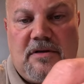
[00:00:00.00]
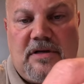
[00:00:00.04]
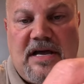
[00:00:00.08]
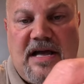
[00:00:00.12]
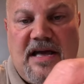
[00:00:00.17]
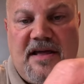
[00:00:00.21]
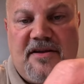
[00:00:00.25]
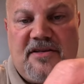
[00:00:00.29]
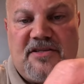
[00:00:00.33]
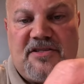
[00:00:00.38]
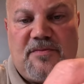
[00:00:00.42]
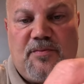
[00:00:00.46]

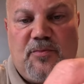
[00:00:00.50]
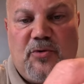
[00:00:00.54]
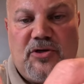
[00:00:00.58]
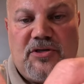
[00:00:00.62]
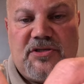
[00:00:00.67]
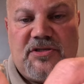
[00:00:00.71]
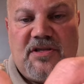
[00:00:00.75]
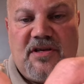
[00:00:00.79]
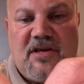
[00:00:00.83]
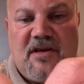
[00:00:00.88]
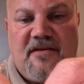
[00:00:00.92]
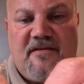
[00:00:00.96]
kind of
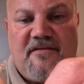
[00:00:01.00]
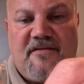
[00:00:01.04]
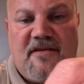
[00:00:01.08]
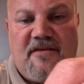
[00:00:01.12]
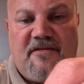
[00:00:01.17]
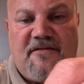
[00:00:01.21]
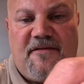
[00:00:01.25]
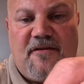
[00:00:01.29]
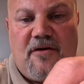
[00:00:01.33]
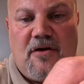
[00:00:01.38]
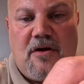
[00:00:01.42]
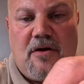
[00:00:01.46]
smush the,
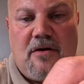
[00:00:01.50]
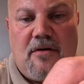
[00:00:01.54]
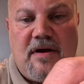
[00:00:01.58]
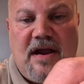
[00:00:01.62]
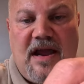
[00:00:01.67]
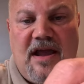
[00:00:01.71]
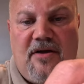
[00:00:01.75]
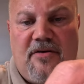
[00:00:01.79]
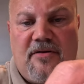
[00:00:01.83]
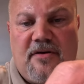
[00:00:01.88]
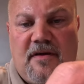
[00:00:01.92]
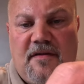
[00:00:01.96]
the fur
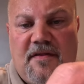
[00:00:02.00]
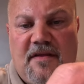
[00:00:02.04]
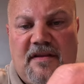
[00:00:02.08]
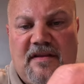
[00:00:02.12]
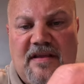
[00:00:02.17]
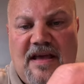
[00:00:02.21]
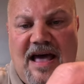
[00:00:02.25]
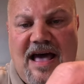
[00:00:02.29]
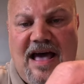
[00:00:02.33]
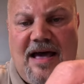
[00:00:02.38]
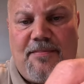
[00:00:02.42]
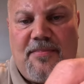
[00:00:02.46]
around on the
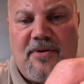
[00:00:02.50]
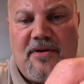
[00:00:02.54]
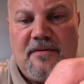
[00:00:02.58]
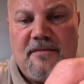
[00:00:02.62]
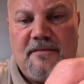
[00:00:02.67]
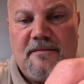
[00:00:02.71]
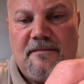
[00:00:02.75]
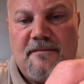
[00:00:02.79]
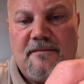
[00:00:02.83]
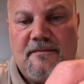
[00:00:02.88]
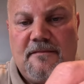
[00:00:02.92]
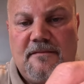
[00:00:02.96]
top,
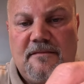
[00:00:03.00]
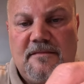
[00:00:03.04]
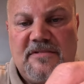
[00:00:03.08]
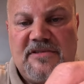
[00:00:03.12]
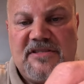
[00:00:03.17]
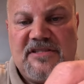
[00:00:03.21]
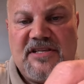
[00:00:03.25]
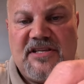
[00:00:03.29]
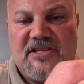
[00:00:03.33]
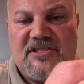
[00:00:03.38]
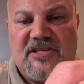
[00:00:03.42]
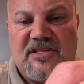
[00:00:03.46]

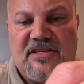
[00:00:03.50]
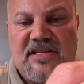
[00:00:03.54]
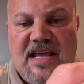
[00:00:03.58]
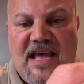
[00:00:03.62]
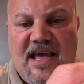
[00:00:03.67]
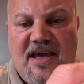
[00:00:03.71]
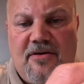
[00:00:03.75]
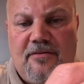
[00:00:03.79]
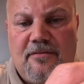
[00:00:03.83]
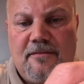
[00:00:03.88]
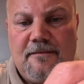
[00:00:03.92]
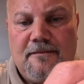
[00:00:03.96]
cinch it
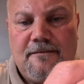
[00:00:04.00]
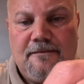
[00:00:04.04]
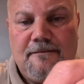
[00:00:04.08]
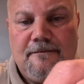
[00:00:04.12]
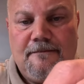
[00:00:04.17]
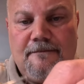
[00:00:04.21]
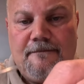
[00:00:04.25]
down,